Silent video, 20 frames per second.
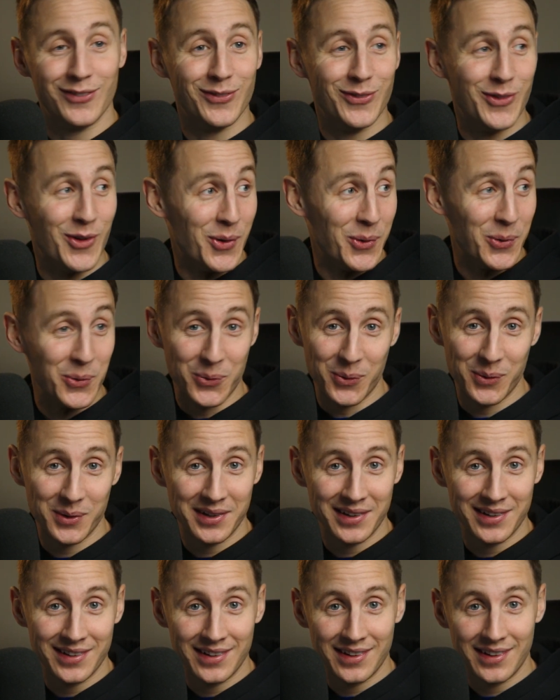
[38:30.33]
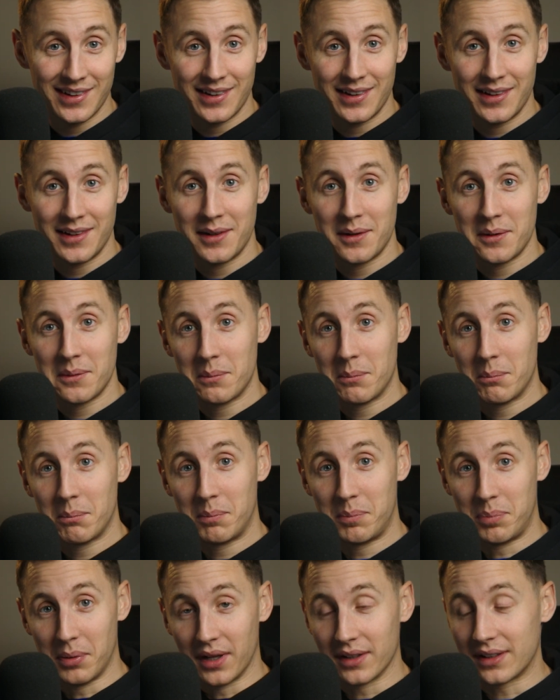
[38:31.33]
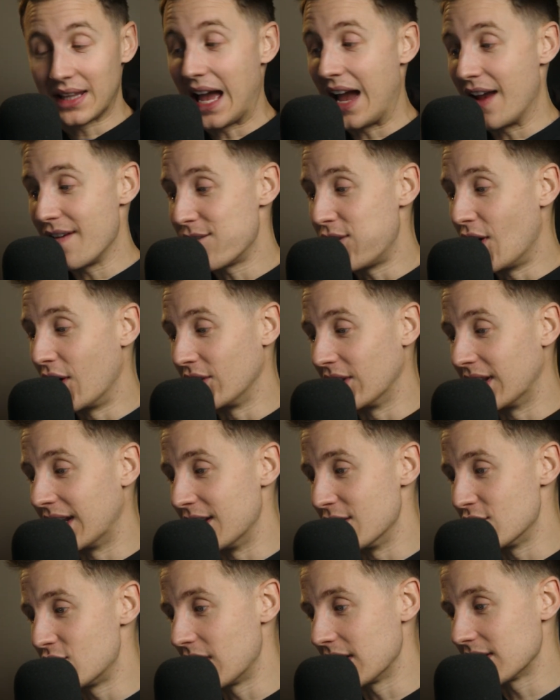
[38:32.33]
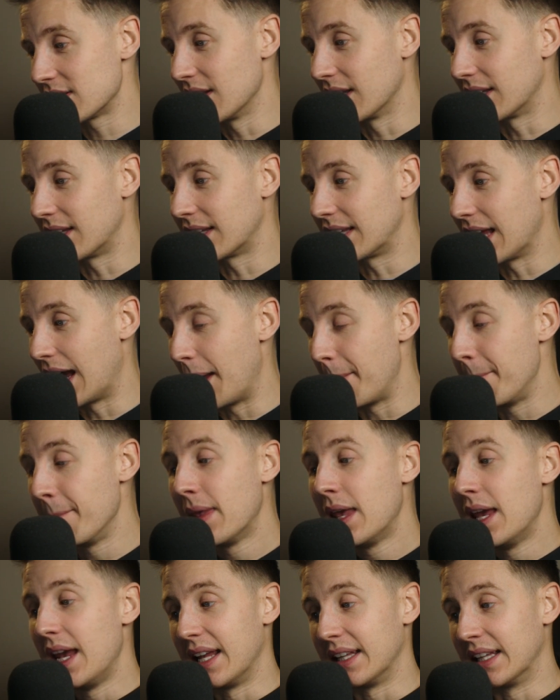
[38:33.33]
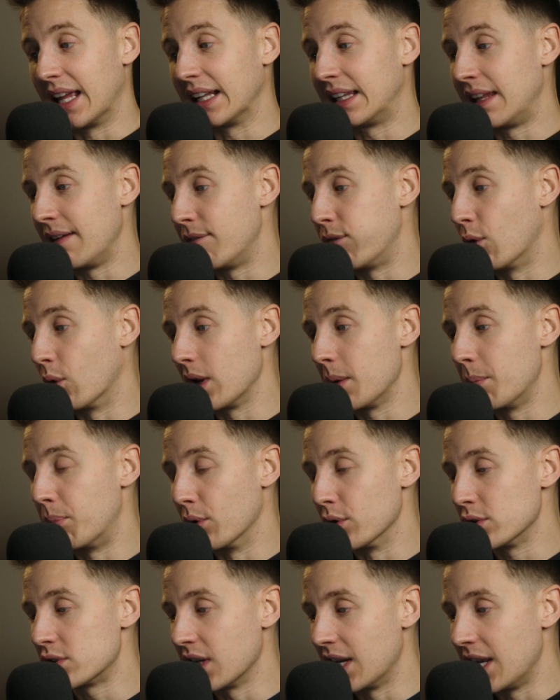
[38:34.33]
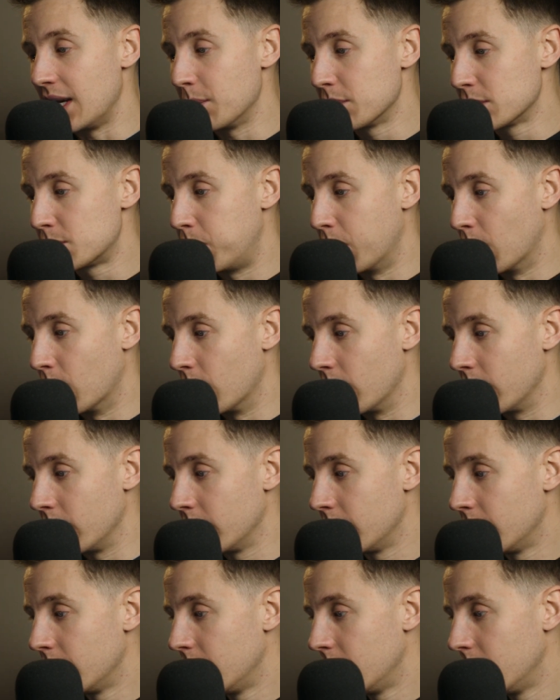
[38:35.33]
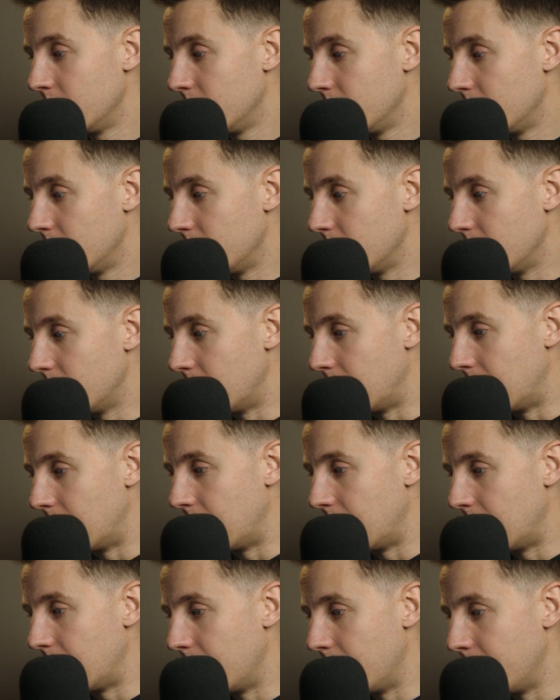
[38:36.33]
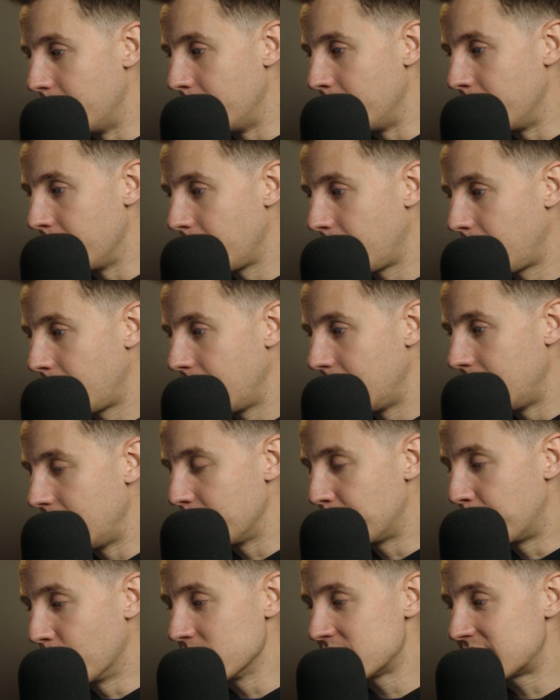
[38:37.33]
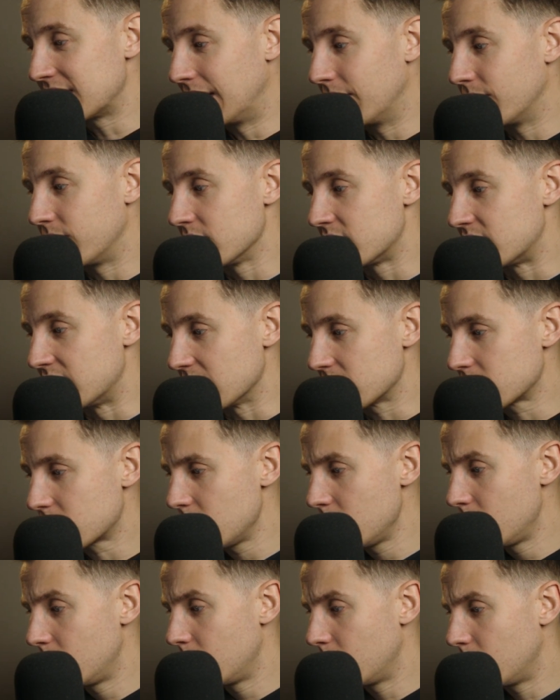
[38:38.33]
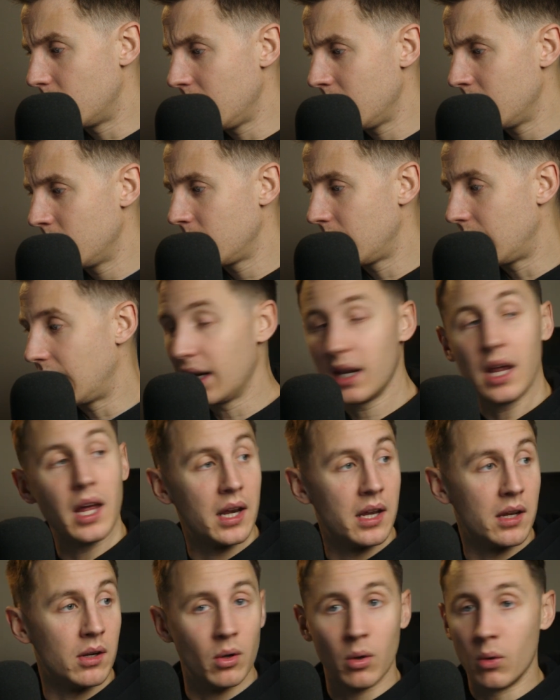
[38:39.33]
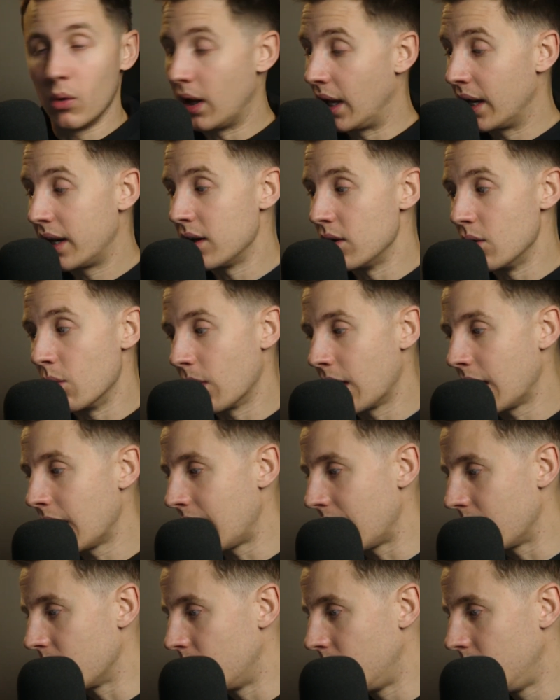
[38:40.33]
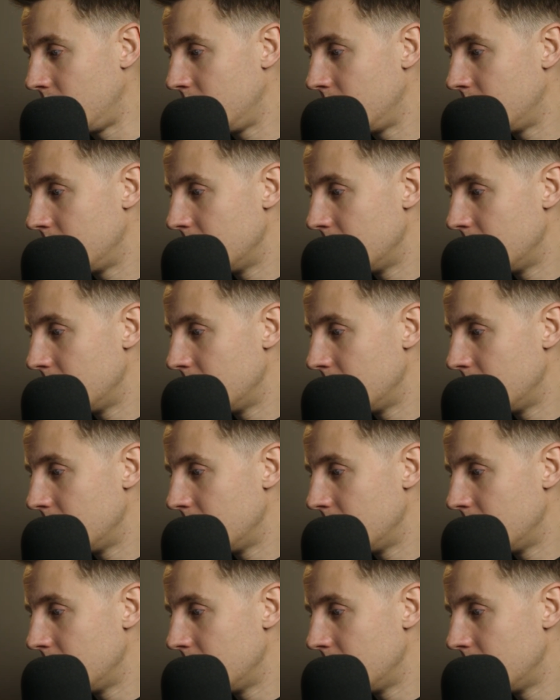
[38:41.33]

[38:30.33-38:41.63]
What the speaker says: No. But I found it interesting at the time. In 1940, Bruce Lee was born. Born in San Francisco. Wow, I didn't know that at all.